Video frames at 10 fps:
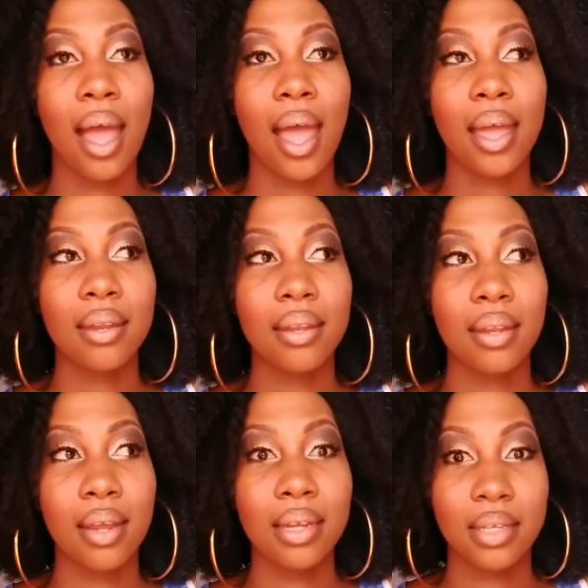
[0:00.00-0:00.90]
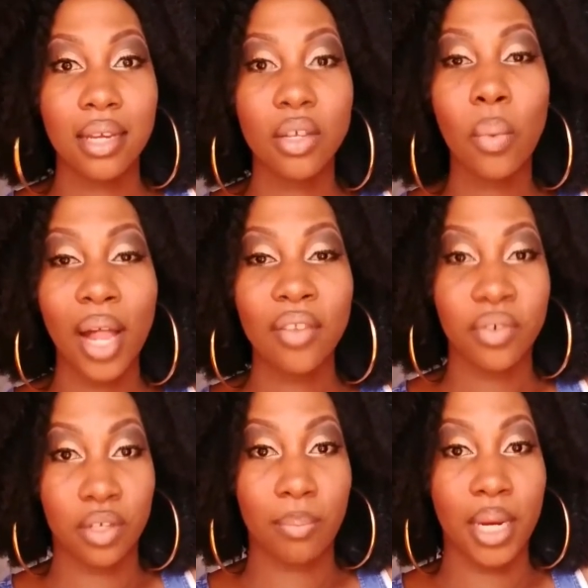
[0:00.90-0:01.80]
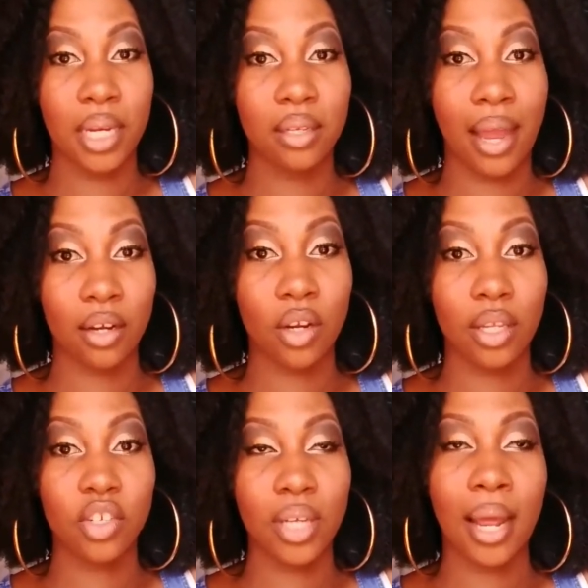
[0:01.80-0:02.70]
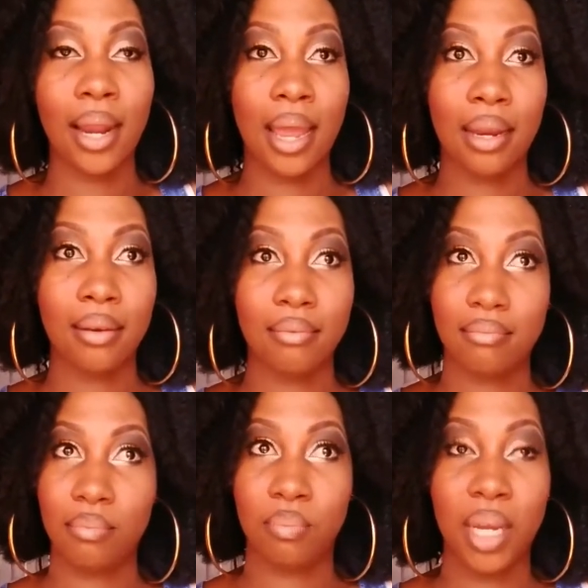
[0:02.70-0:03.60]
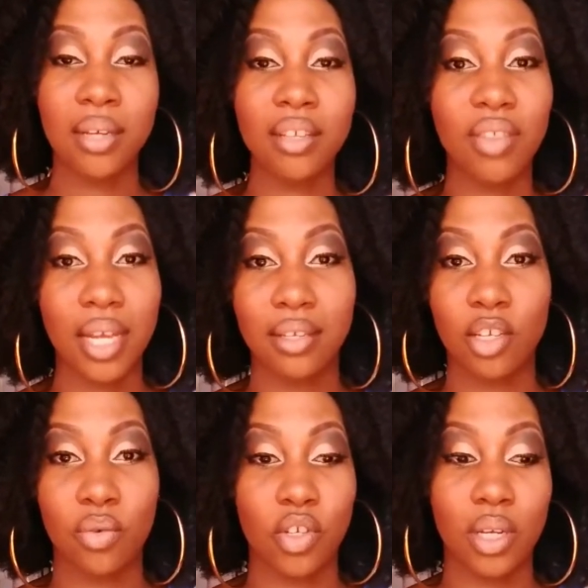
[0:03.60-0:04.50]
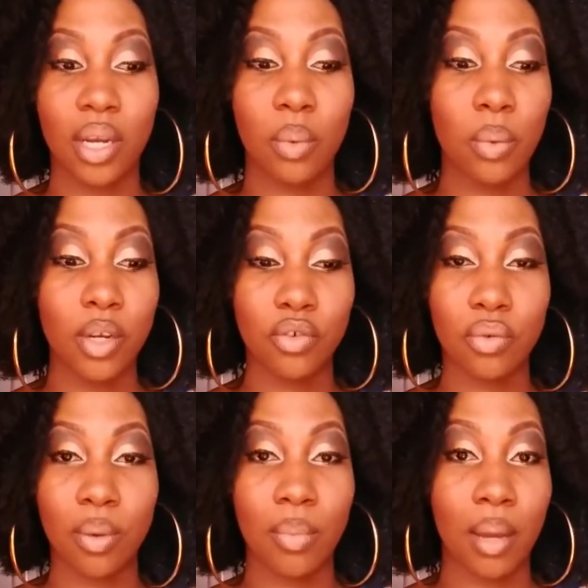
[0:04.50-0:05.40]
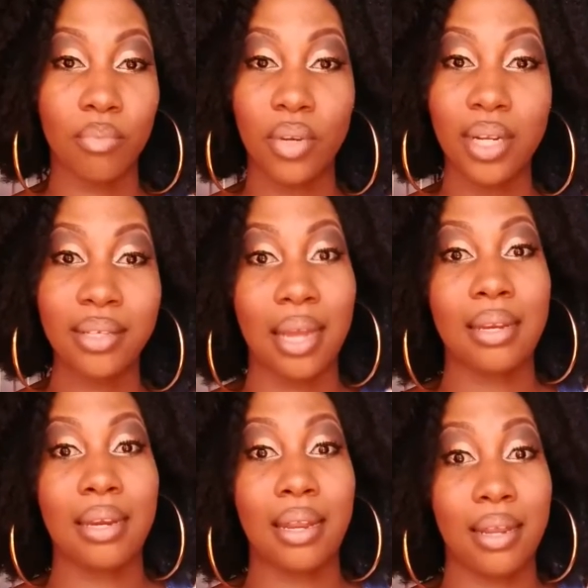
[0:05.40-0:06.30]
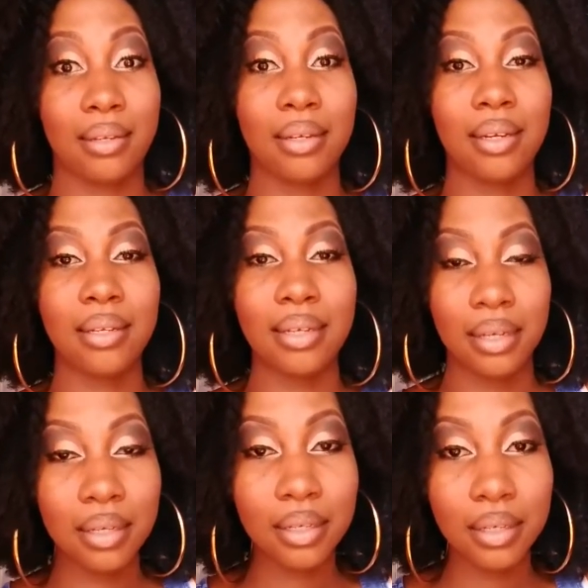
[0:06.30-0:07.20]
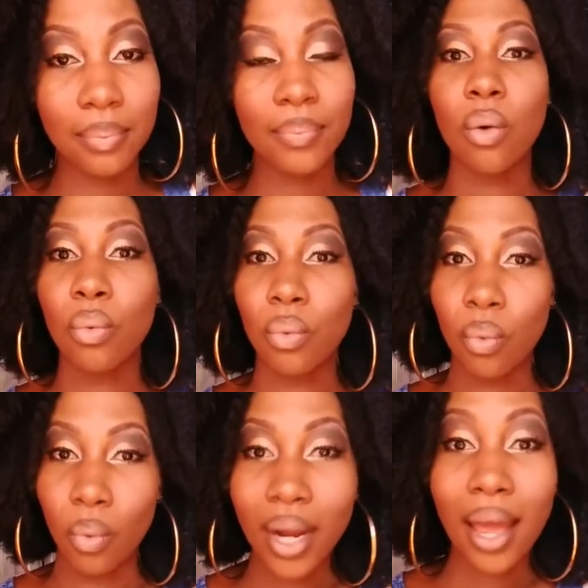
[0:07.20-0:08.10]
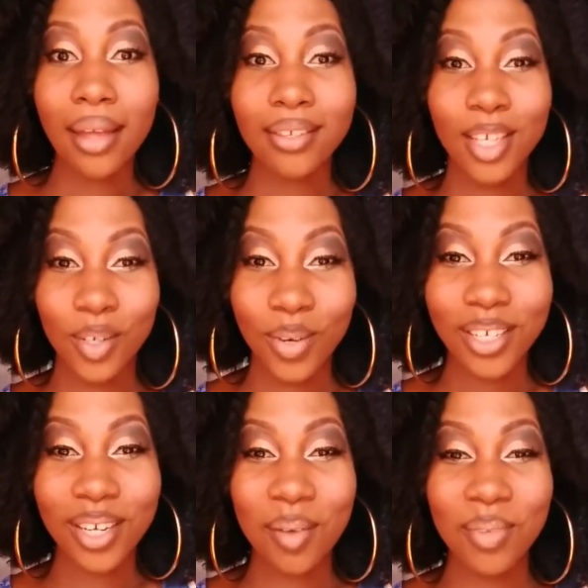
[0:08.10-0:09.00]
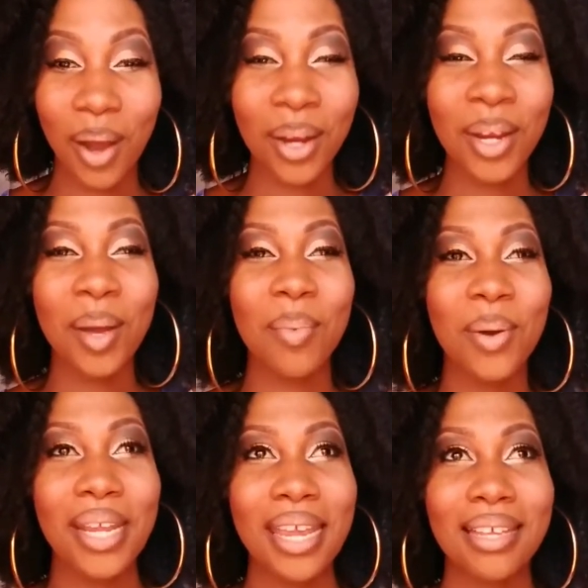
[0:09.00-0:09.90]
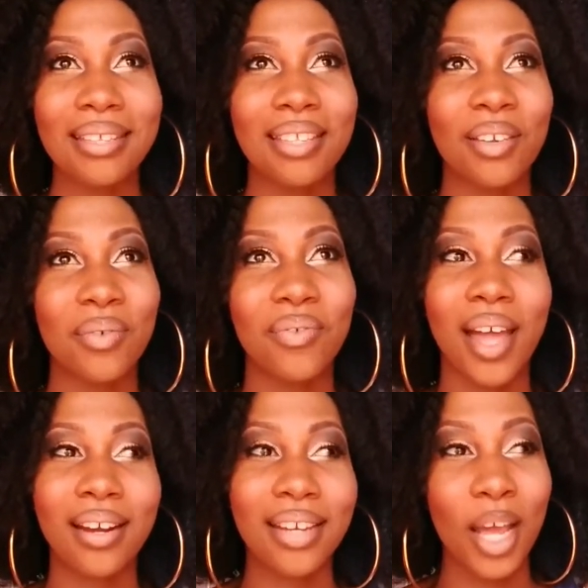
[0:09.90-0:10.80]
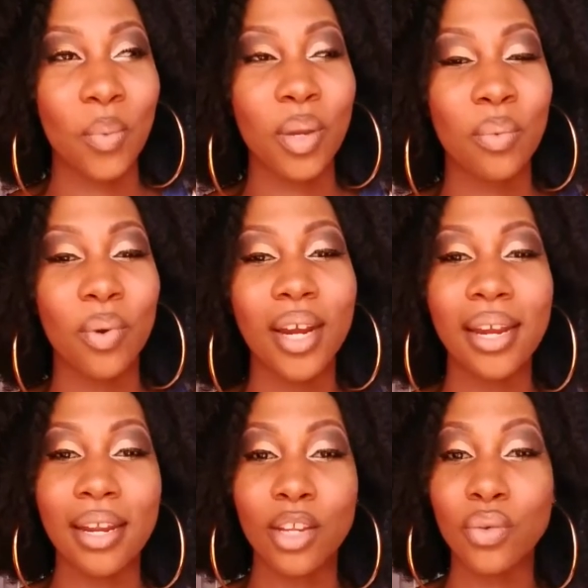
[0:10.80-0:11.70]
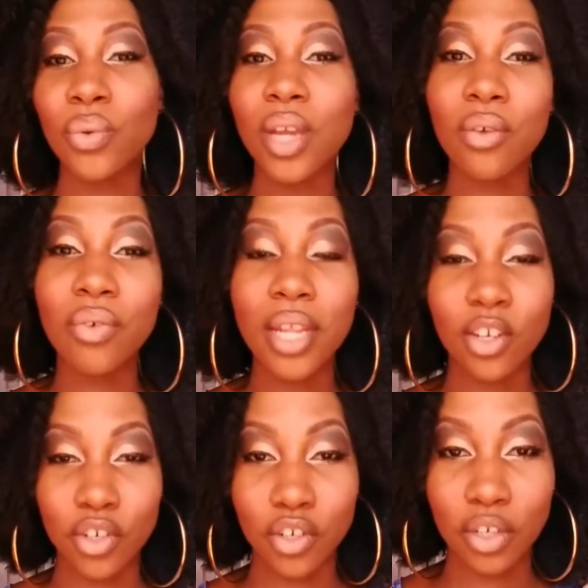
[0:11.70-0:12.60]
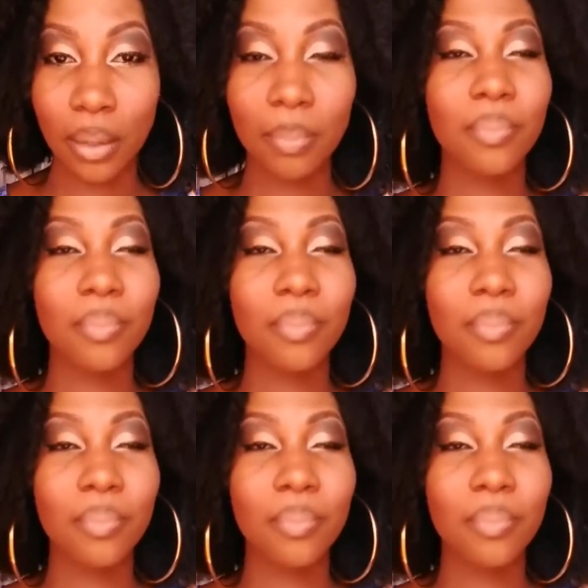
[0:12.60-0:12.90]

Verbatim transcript: And it takes a while for somebody to acknowledge that. And because of that situation that we went through, I'm, I'm really sad that he didn't. What situation I'm talking about is the fact that we were in a two year relationship